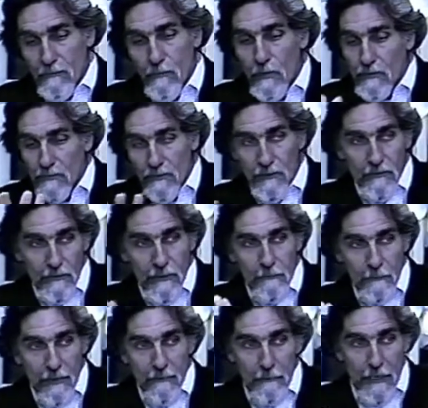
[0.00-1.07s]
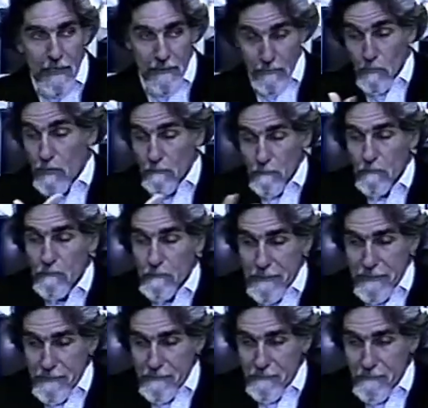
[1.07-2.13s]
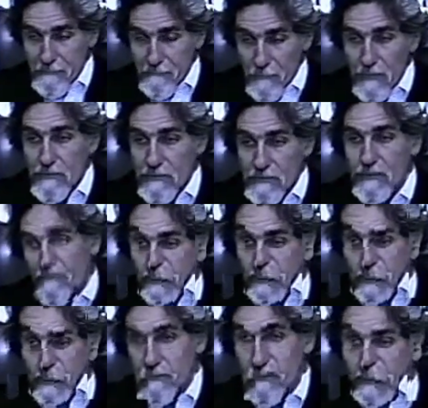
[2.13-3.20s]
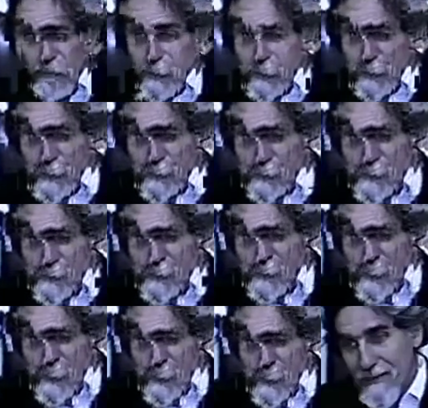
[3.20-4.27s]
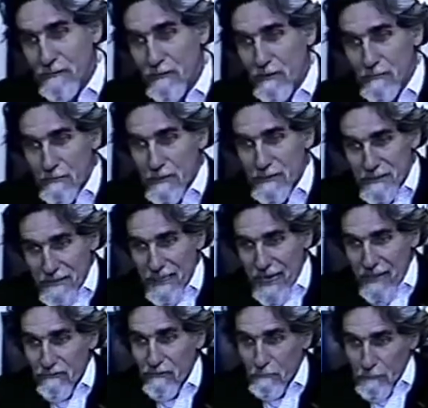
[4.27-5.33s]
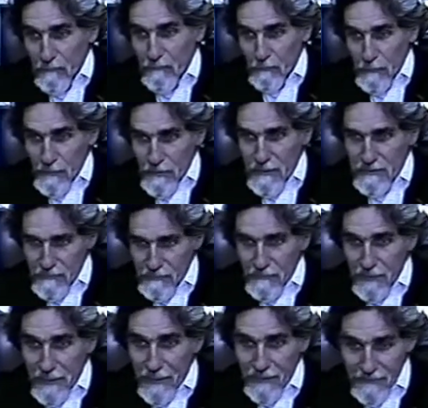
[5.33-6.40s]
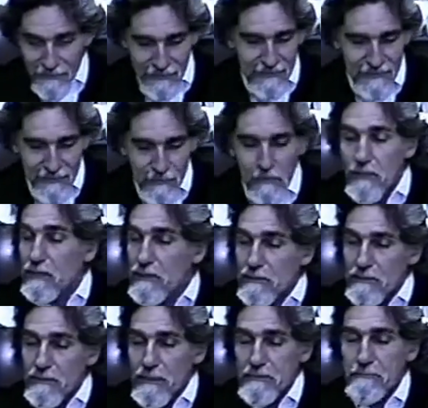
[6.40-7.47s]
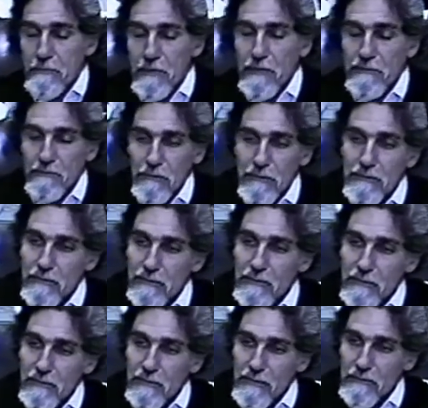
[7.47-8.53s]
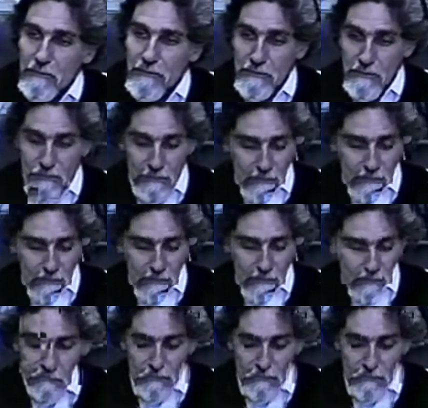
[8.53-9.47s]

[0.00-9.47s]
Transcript: if one is going to look at mathematics, one must look at one's experience. One must have some experience to look at. And so that's part of what's going on.